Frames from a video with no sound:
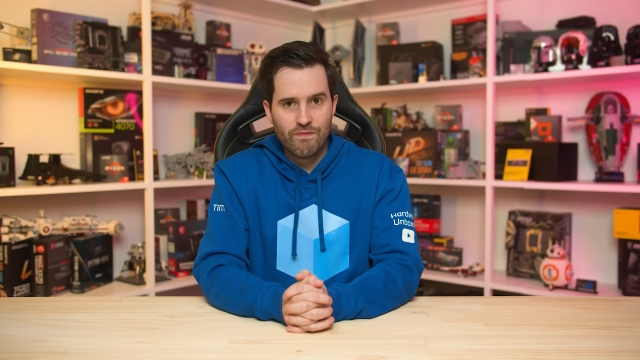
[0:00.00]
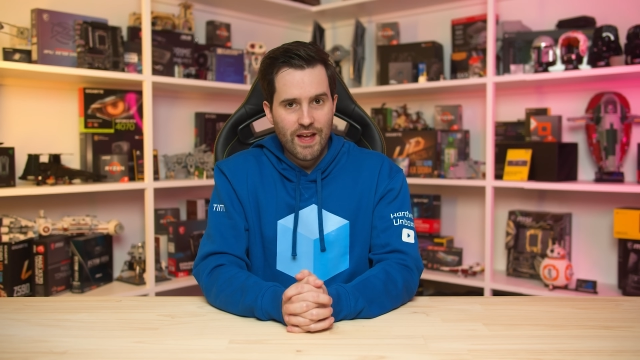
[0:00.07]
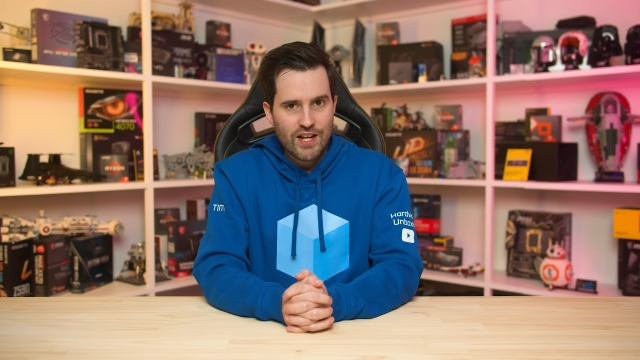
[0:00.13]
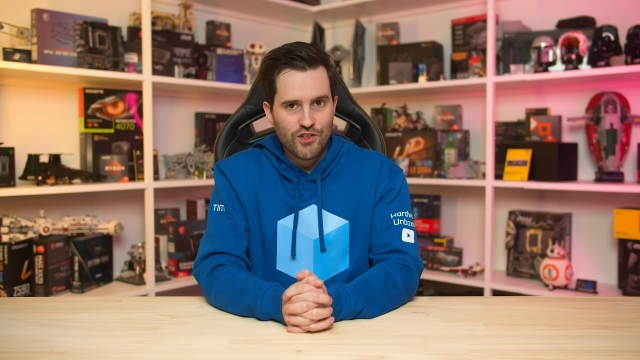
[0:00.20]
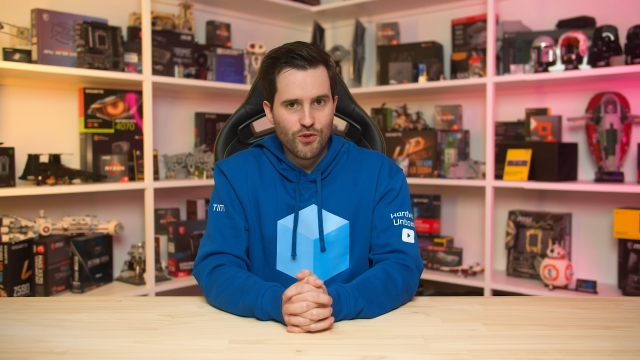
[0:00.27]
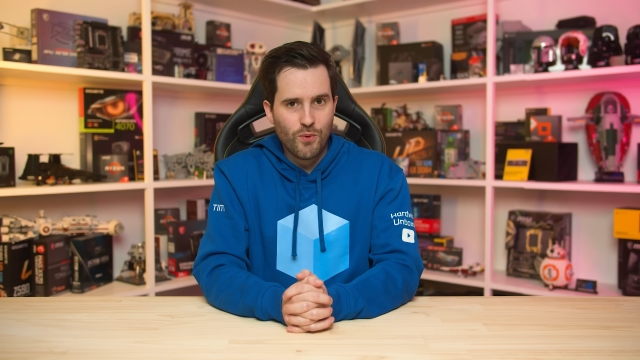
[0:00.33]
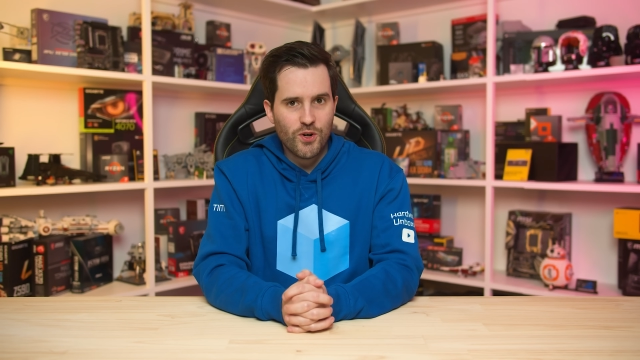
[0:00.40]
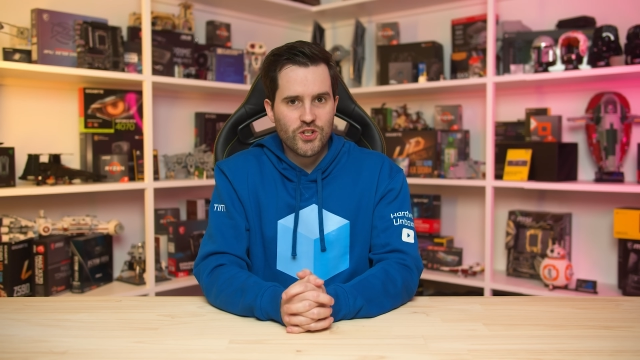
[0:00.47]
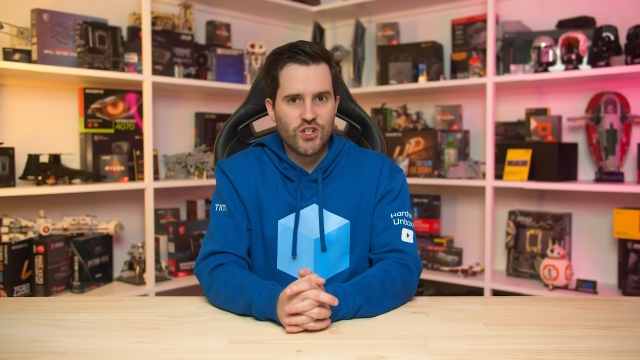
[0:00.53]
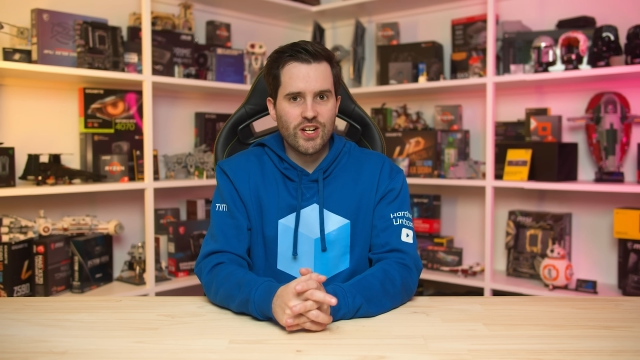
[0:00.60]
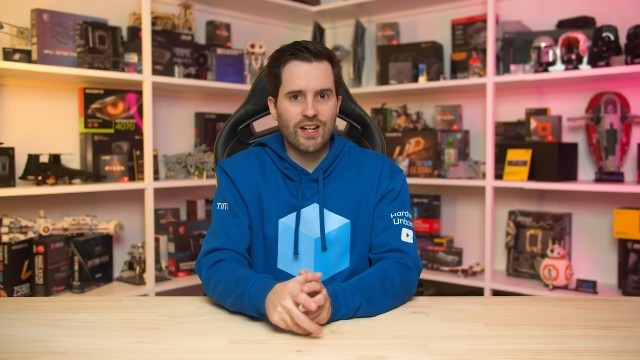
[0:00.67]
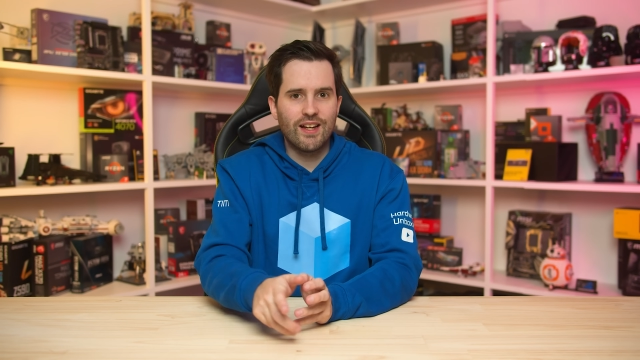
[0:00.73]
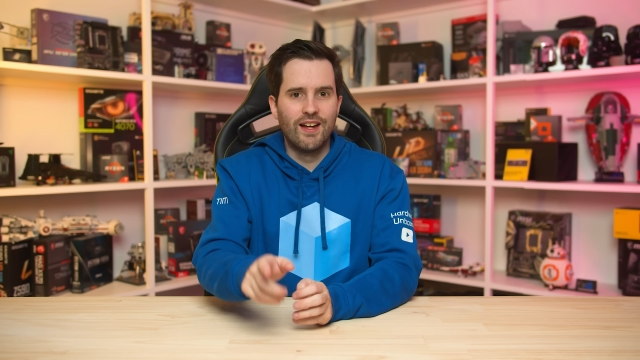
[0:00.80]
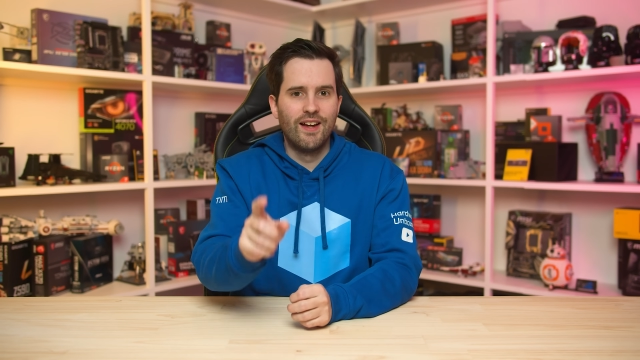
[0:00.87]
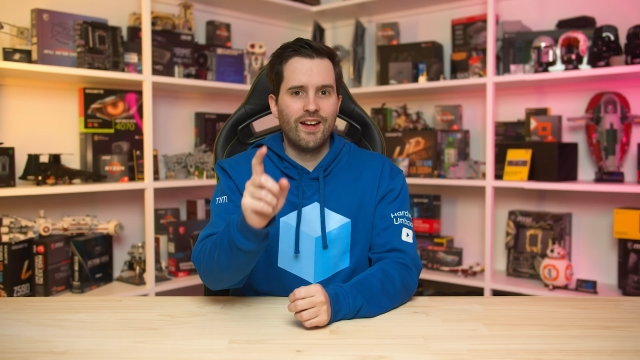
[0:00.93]
Thanks for
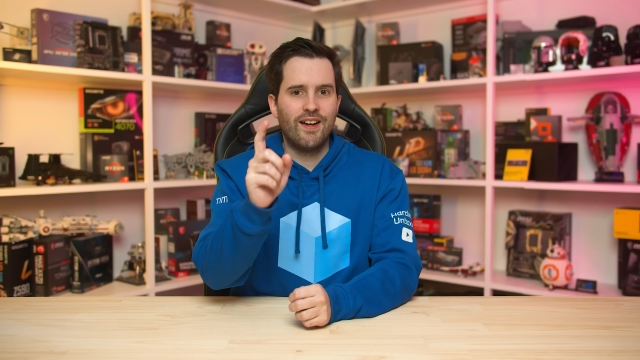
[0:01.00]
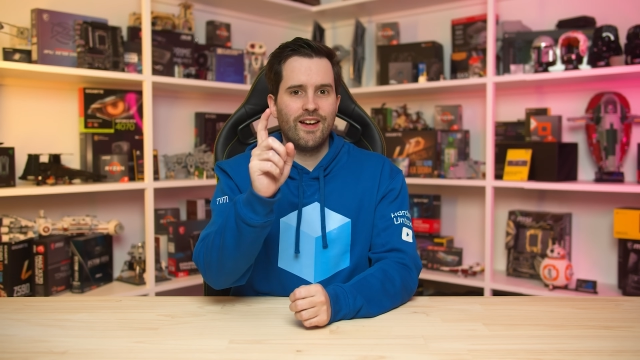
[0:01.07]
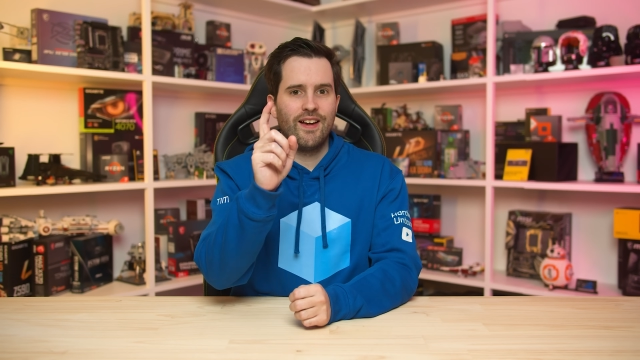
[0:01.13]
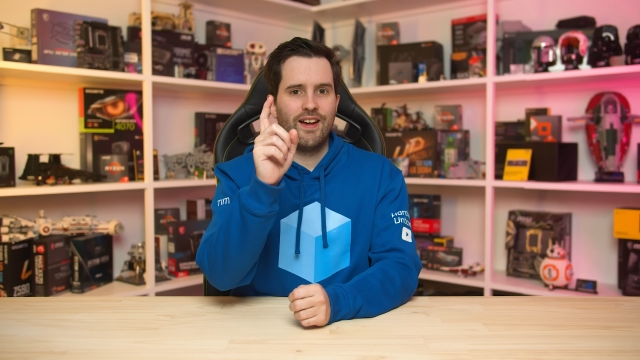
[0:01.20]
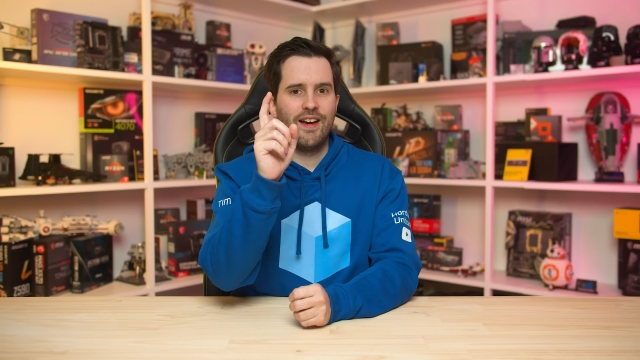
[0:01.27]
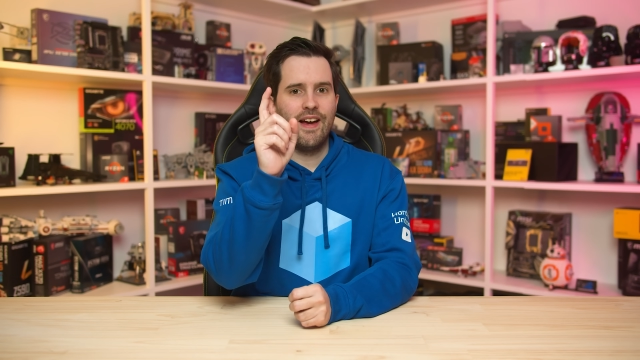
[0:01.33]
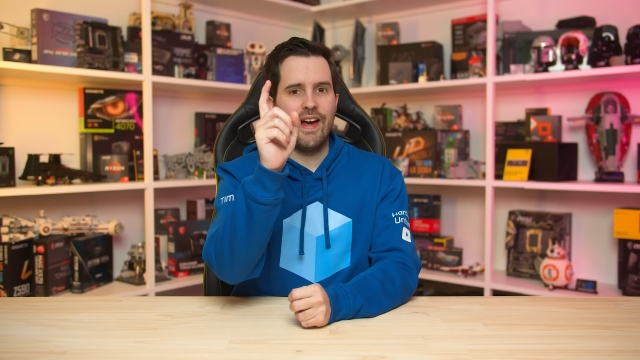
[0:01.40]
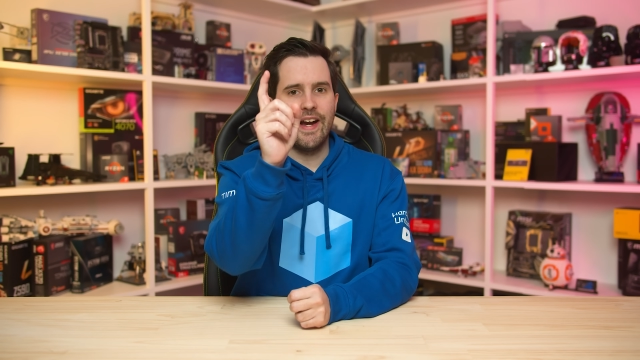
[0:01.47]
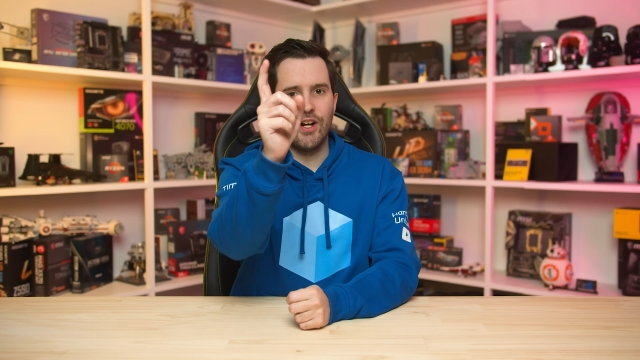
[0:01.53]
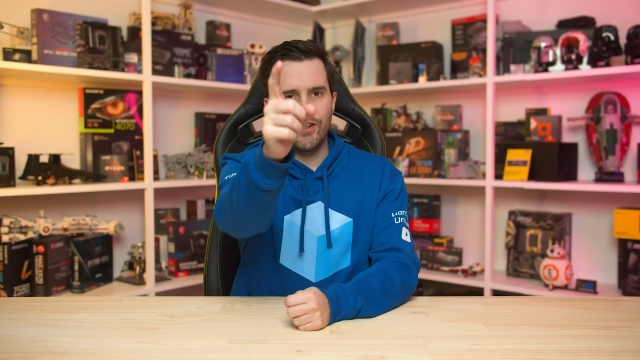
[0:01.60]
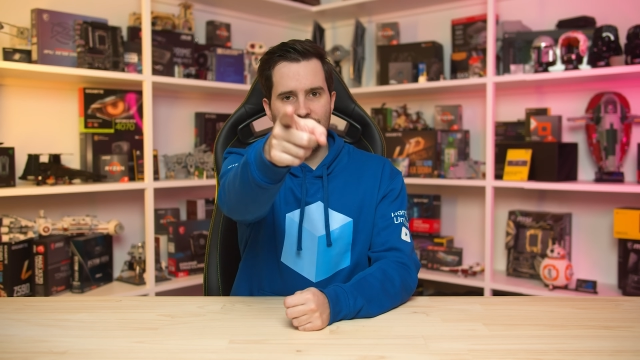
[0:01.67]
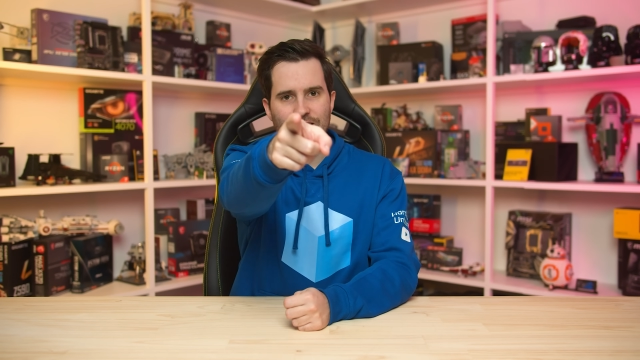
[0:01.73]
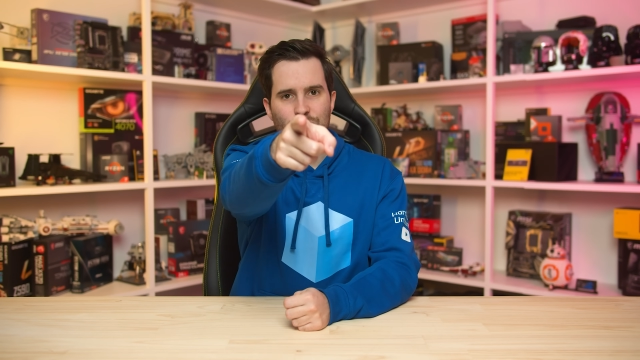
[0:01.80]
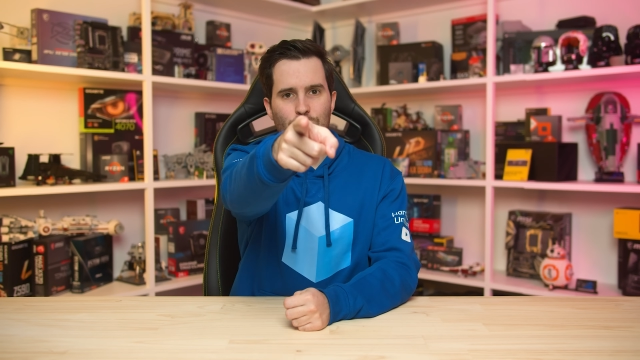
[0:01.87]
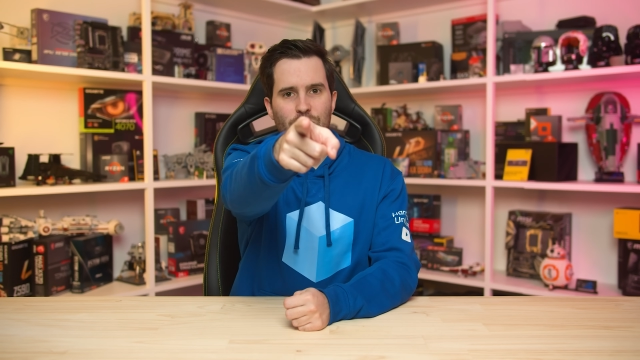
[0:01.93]
watching, and I'll
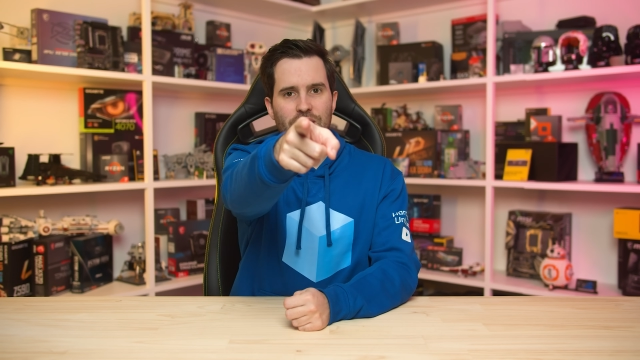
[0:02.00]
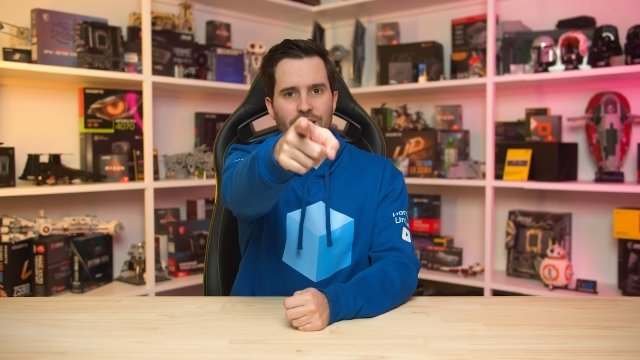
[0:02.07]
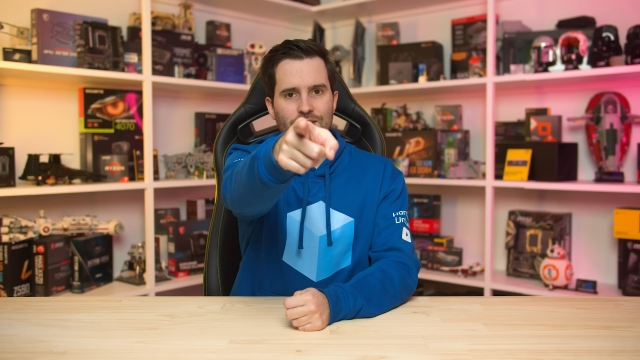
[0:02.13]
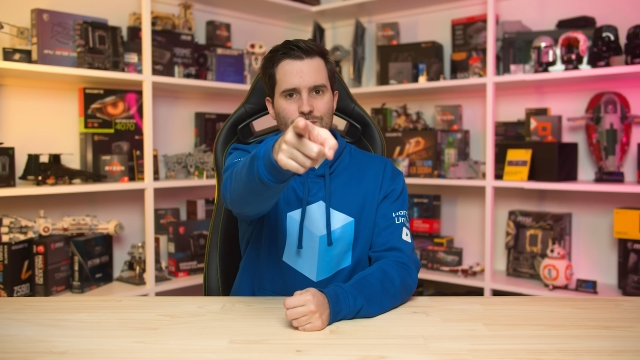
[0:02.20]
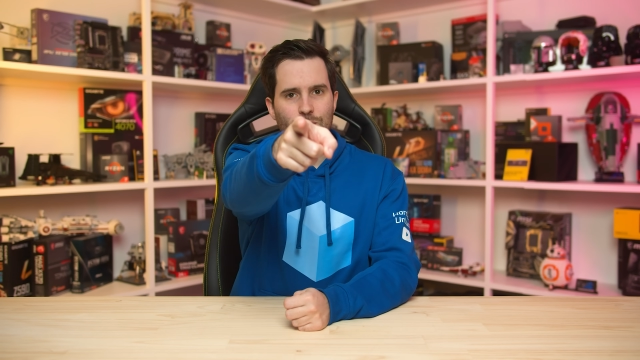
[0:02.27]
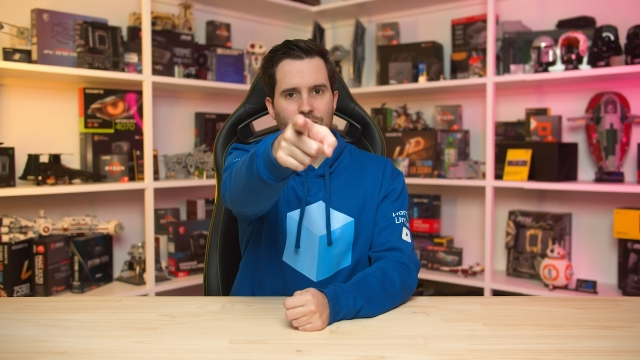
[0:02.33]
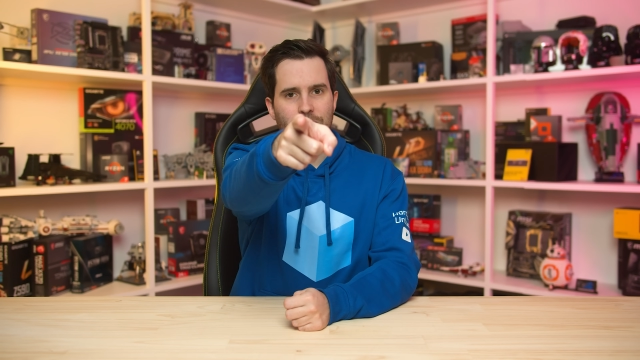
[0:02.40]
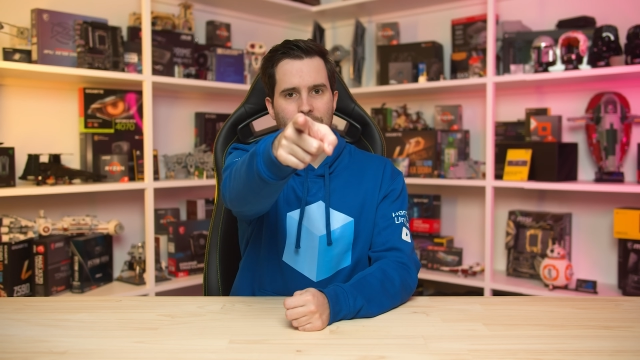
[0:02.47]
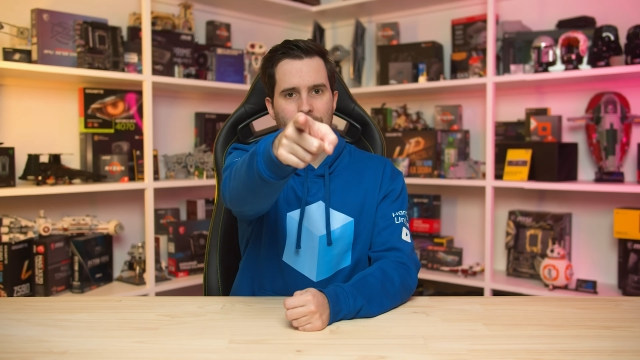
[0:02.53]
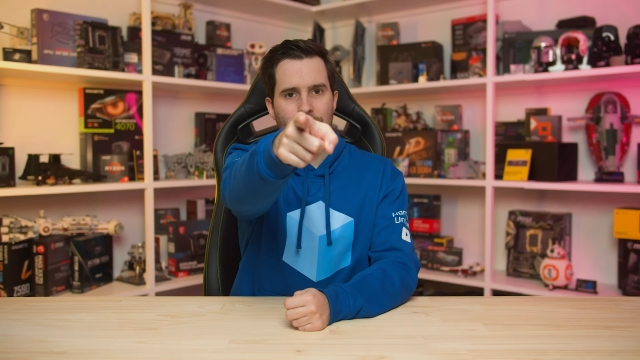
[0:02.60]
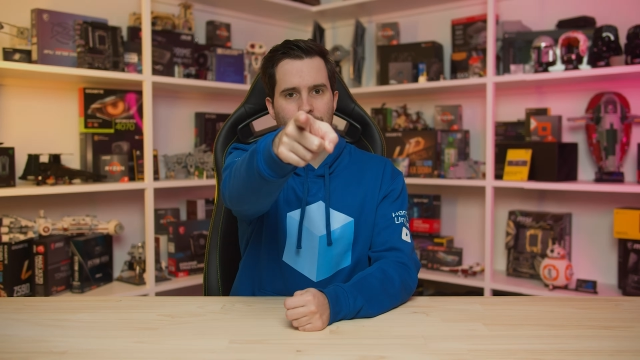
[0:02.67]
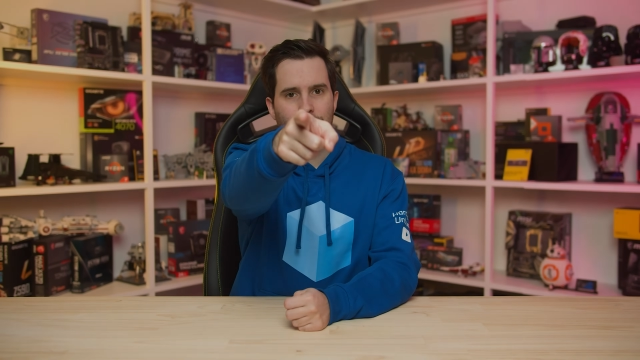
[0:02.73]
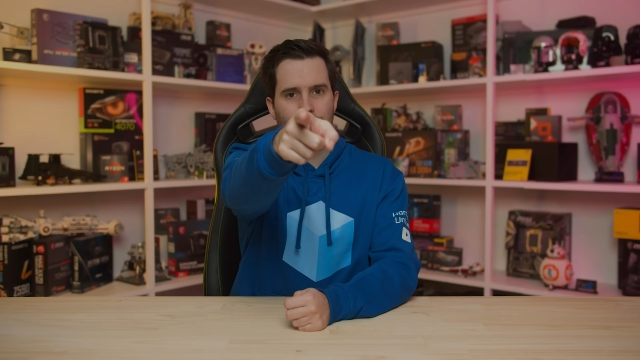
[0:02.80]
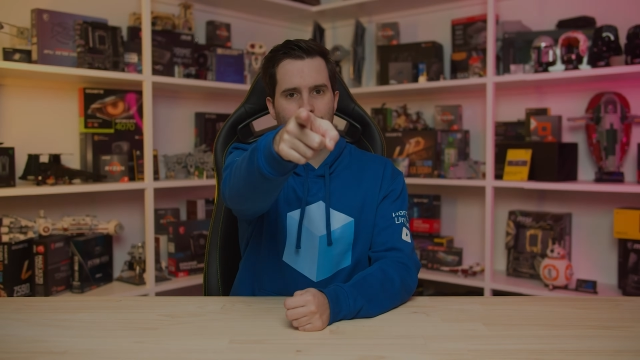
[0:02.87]
catch you in the next one.